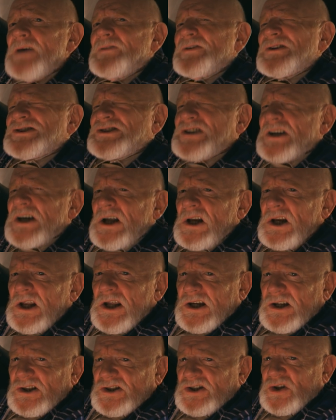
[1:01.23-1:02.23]
If you see a
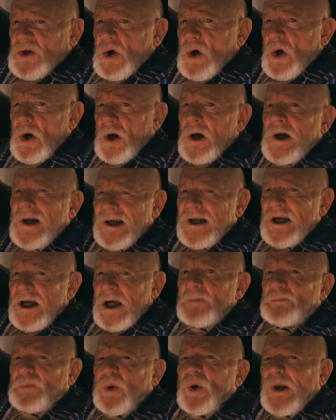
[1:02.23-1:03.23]
liquor store,
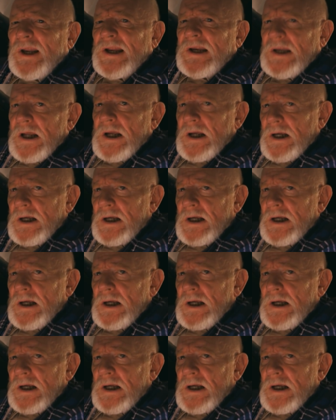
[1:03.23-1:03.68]
in.